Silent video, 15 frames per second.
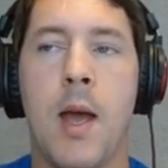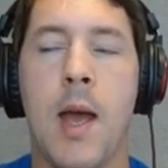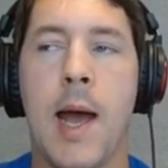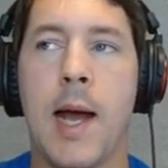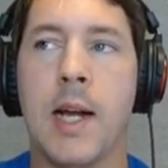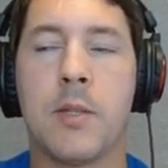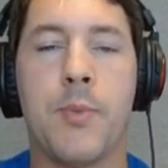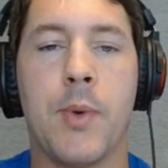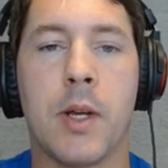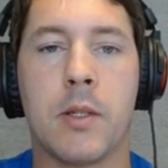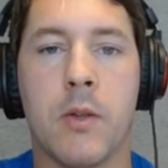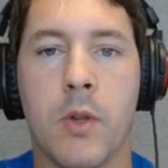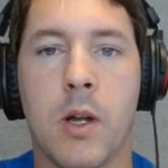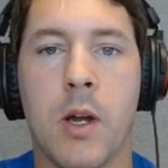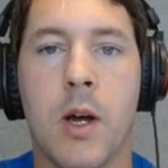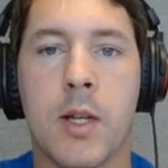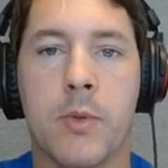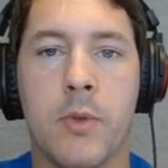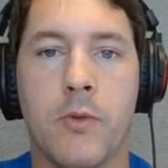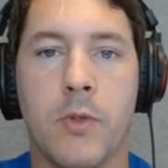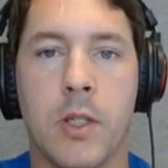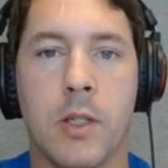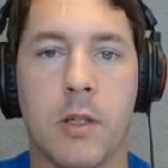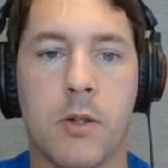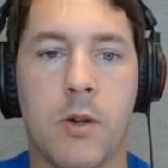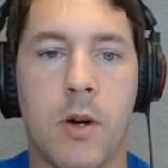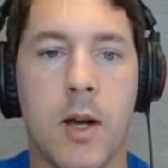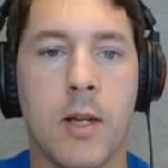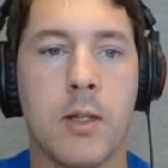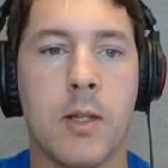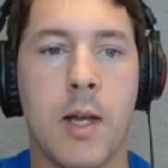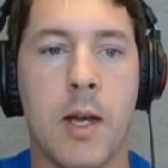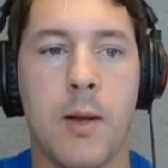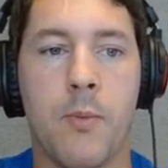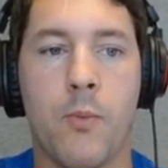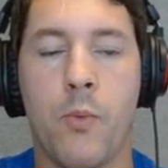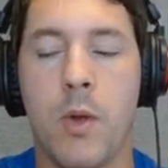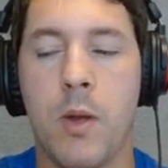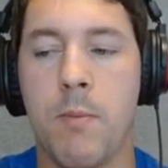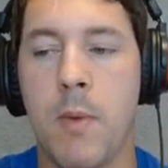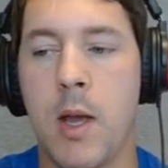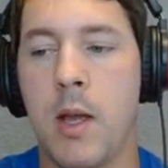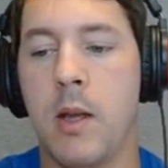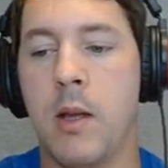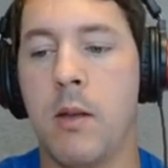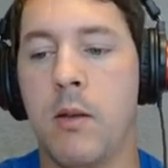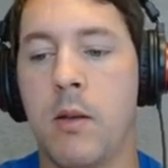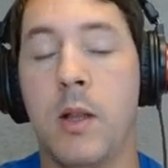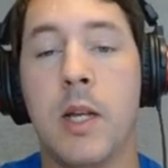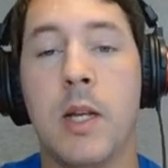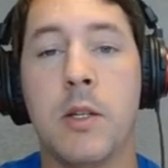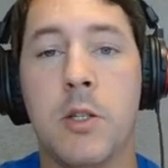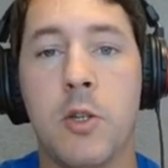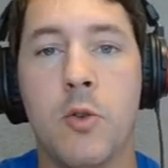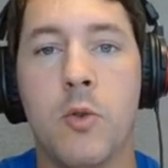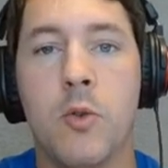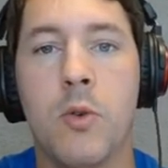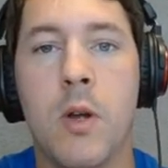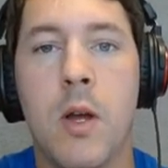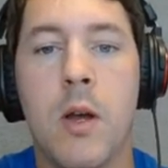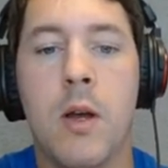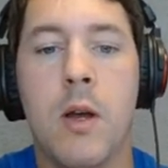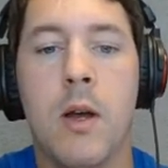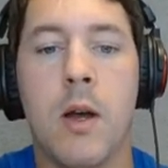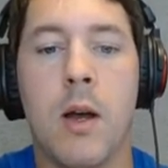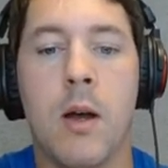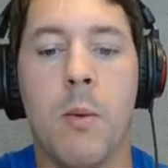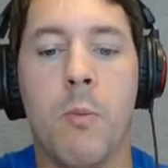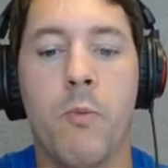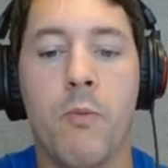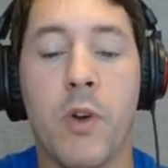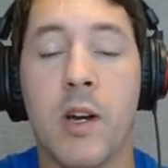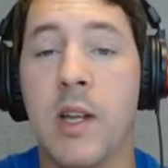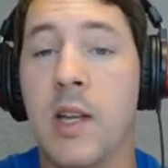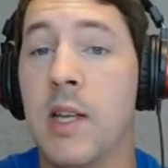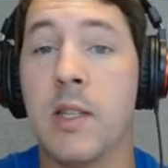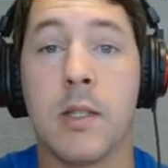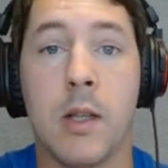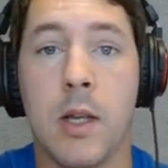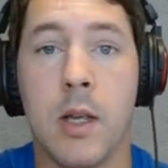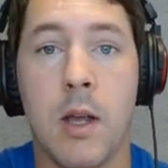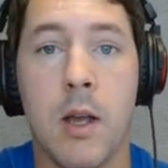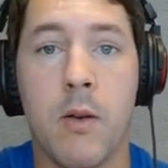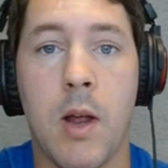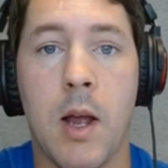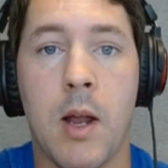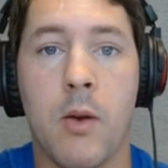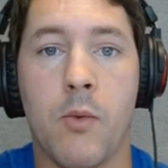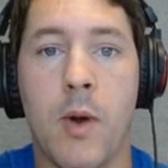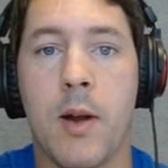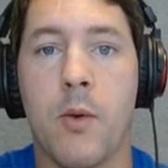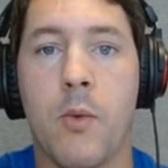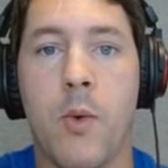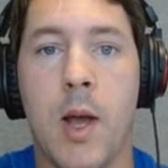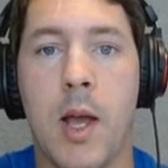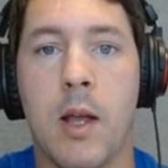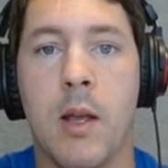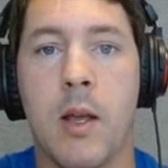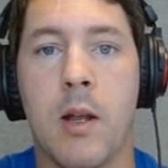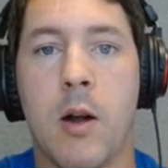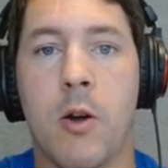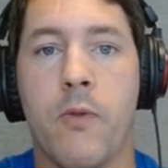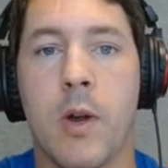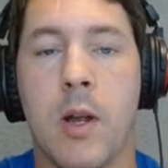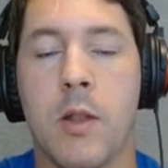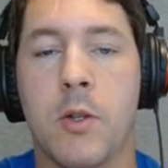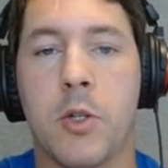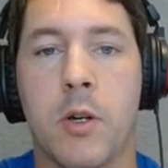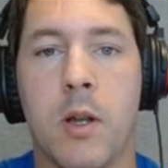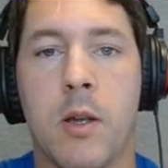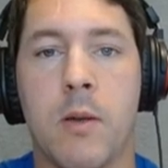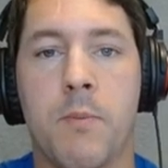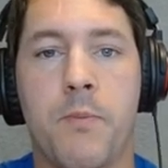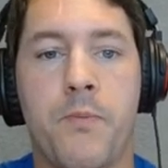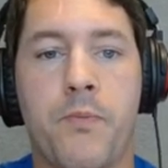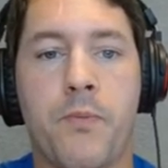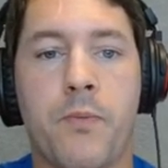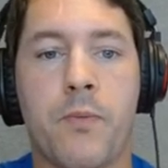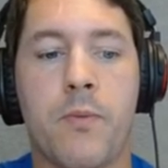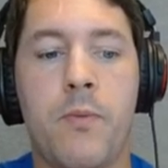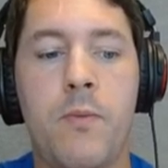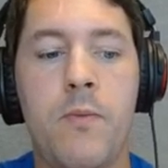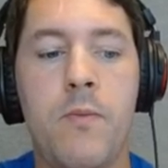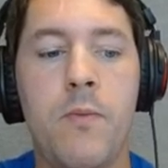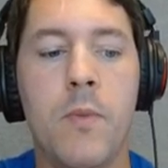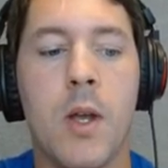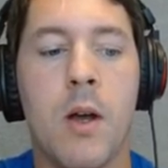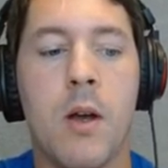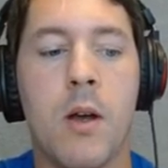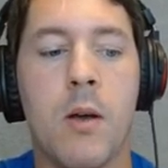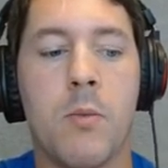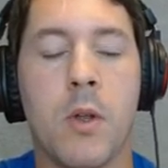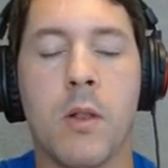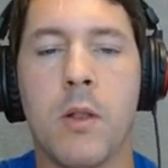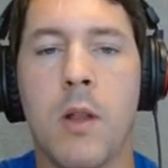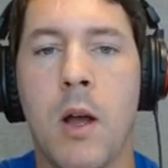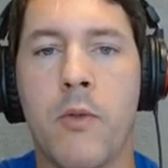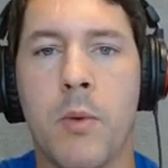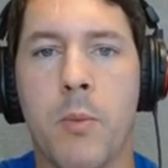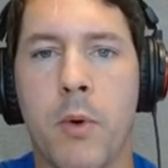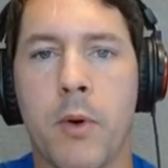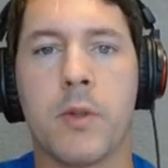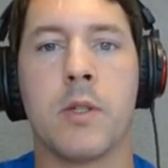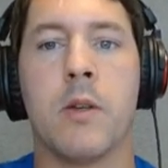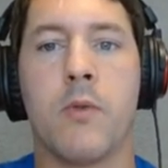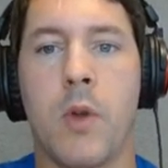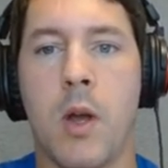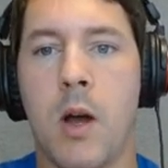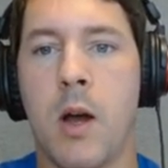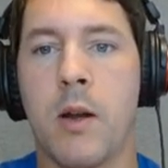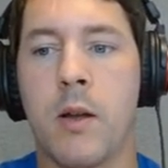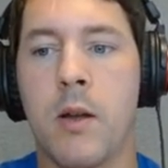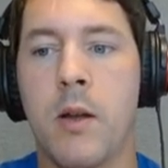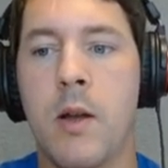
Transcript: aspects of the gospel of Jesus Christ that we may cling to very easily and right away in our faith journey. The love and mercy of God